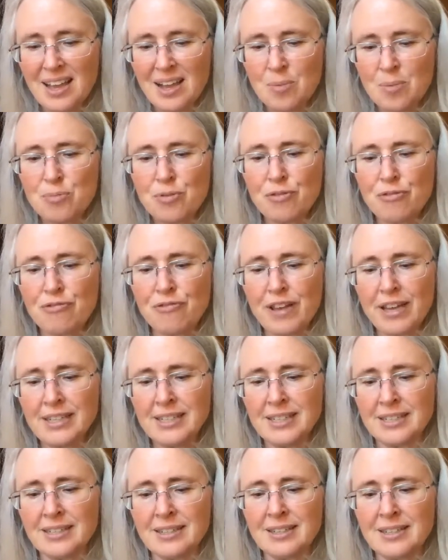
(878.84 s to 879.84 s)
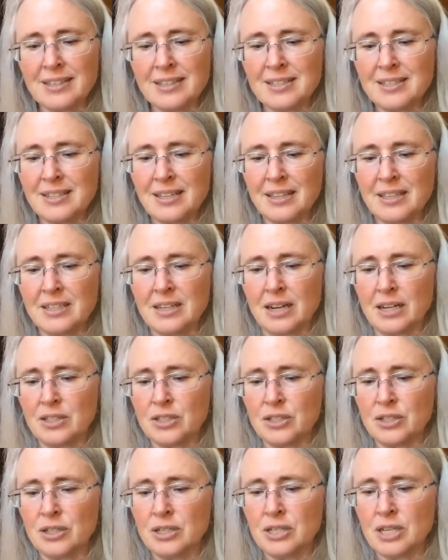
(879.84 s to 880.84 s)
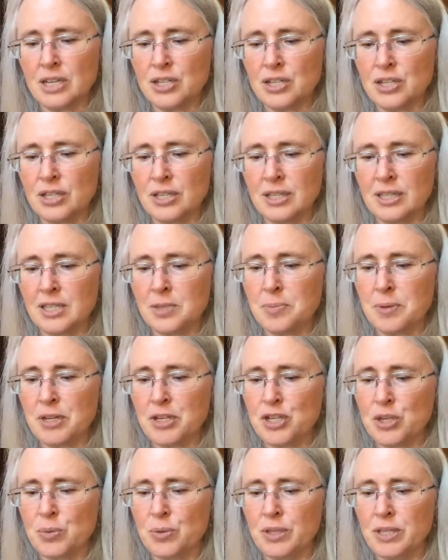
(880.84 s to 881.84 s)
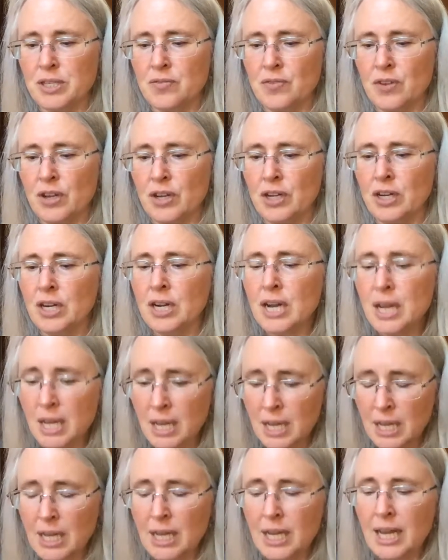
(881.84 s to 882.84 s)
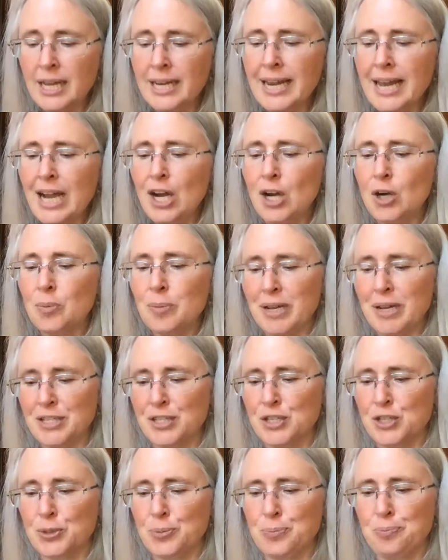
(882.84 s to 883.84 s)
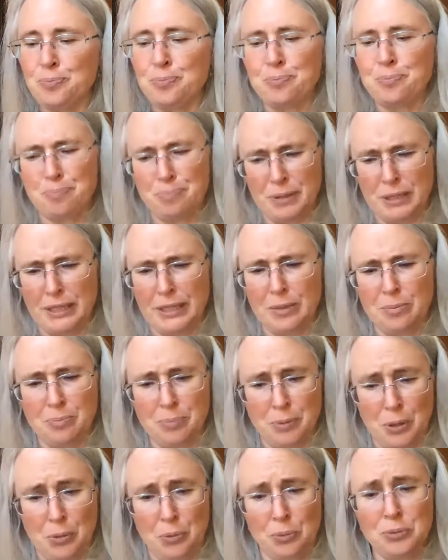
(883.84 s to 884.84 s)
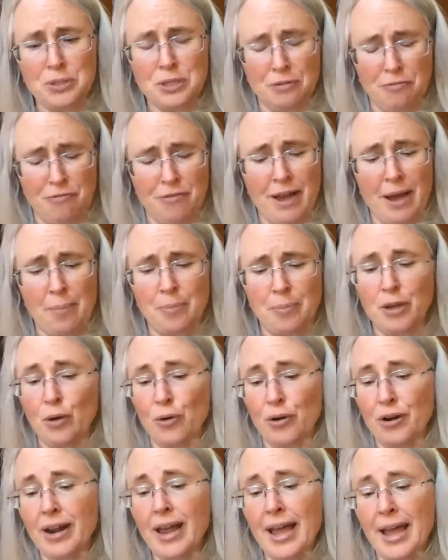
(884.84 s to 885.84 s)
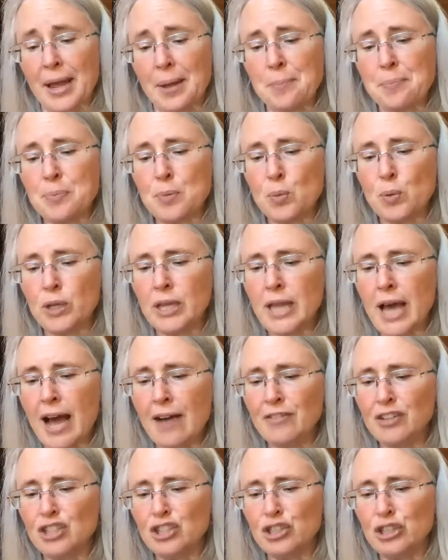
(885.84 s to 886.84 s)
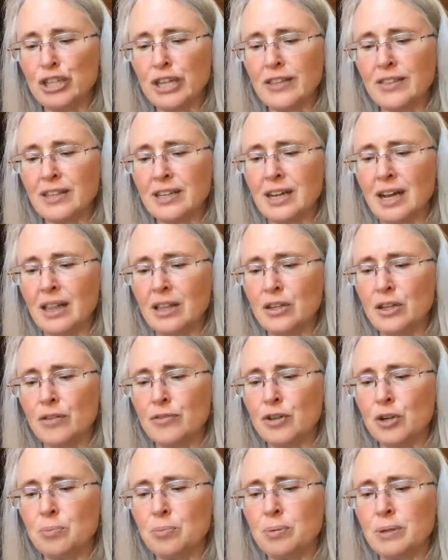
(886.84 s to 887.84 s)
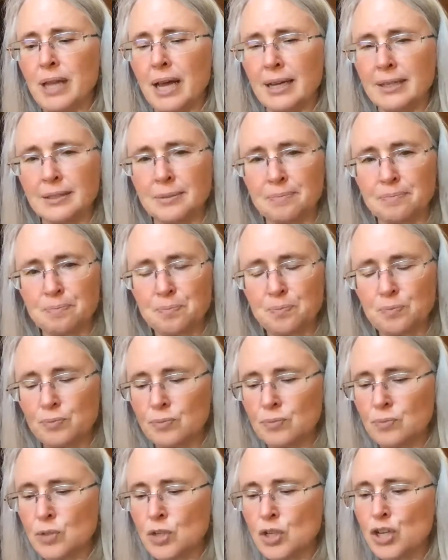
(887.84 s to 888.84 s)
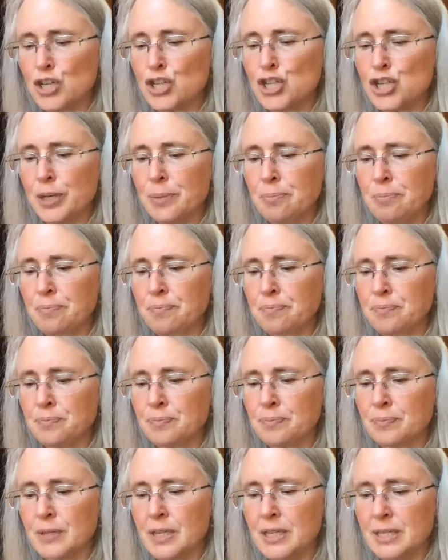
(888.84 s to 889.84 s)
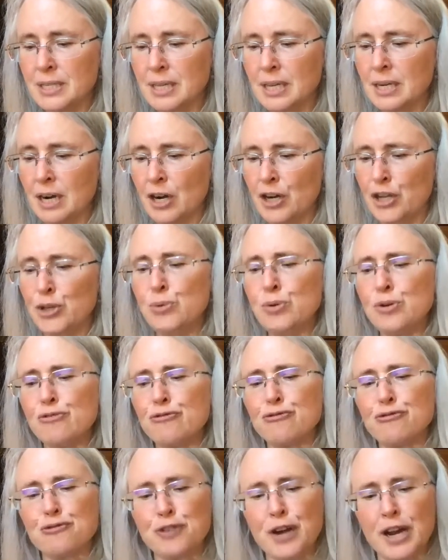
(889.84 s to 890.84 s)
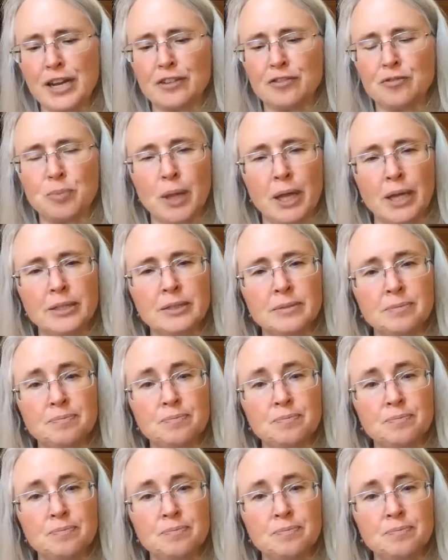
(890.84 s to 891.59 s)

Prophetic, said the doctor, touching this picture with his finger. And now, Master Billy Bones, if that be your name, we'll have a look at the color of your blood. Jim, he said, are you afraid of blood?